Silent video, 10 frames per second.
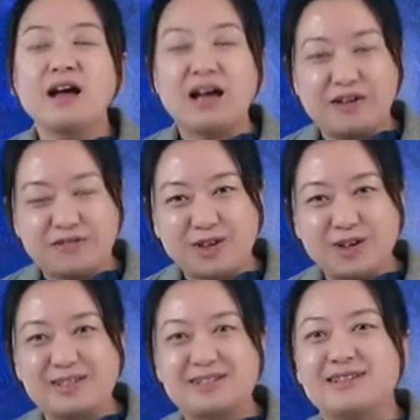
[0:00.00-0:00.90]
Of
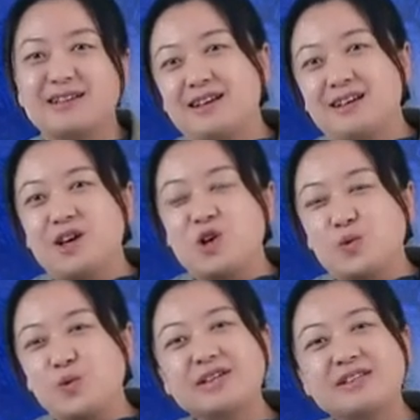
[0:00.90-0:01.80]
course,
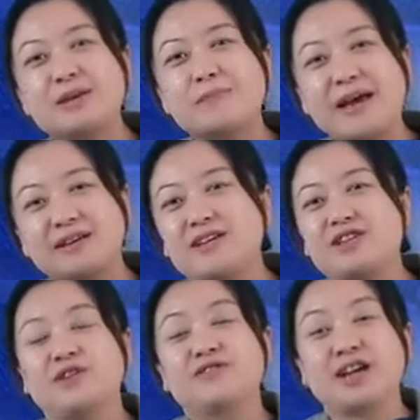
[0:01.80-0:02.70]
with the passage
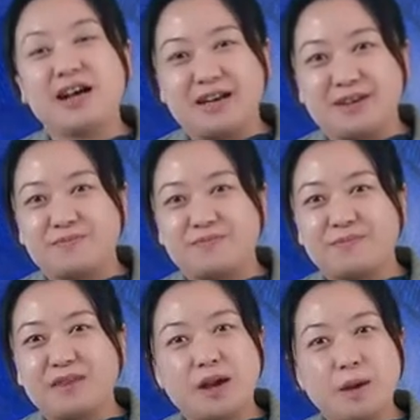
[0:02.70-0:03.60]
of time,
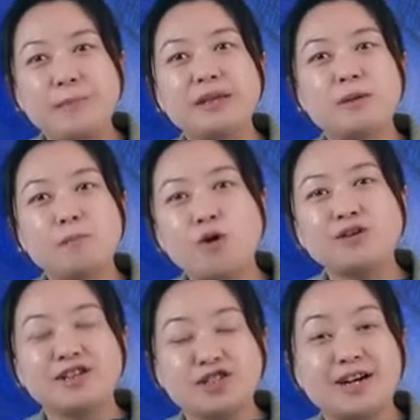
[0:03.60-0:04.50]
many
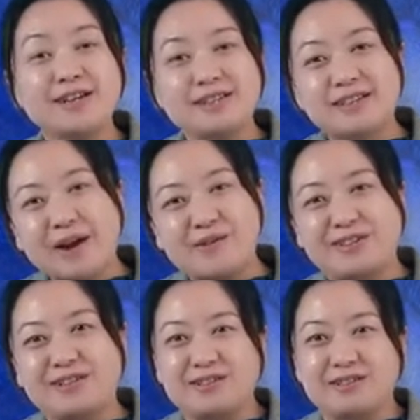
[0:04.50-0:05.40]
modern Chinese
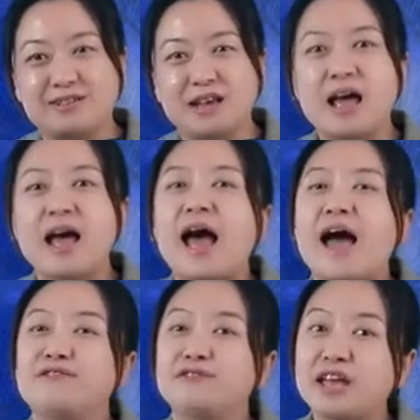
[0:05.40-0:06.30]
characters
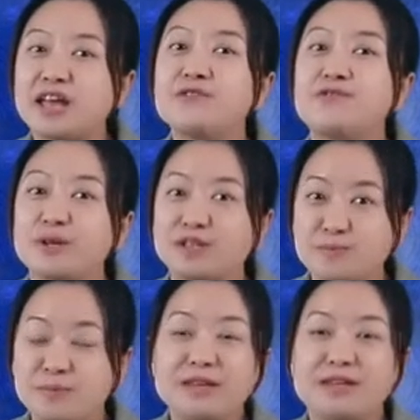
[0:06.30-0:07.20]
have different
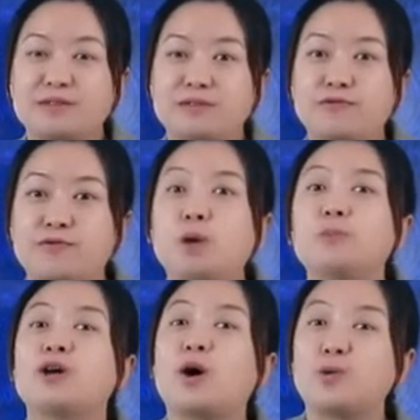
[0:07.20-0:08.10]
meanings from
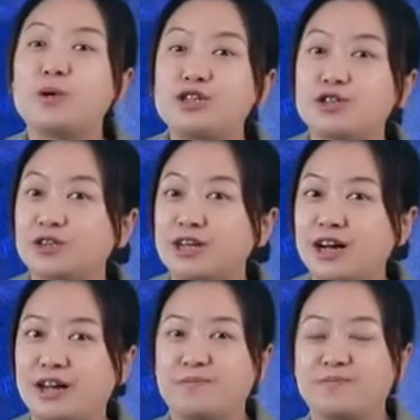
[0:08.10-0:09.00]
the original
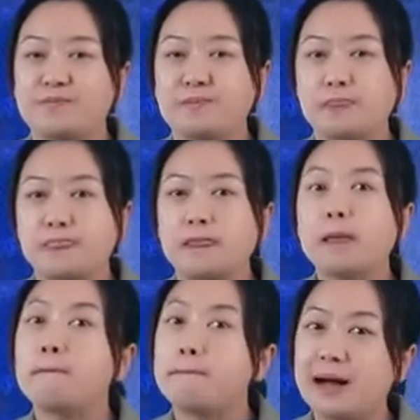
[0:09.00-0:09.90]
time.
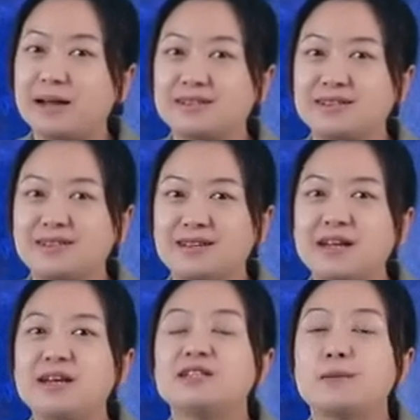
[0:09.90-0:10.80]
But
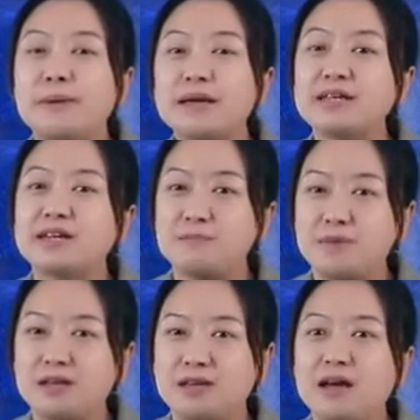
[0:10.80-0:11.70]
the basic
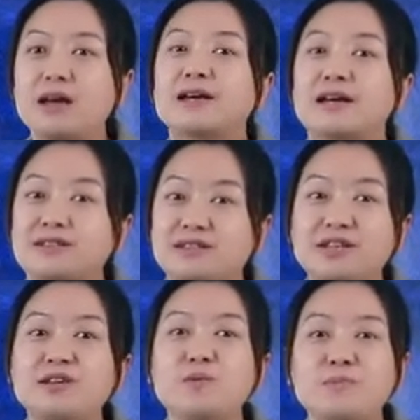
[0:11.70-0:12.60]
meaning can
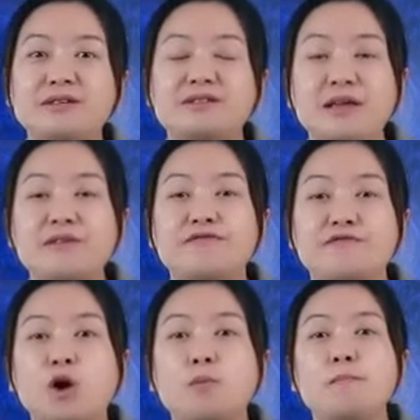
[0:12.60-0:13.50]
still be seen
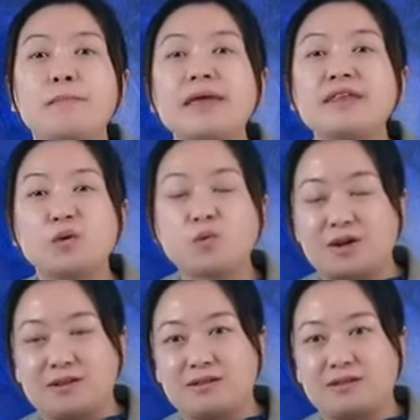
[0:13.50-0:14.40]
from many
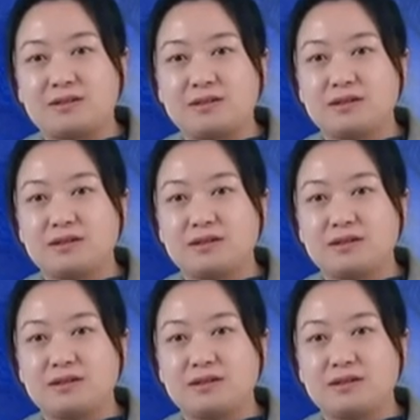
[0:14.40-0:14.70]
words.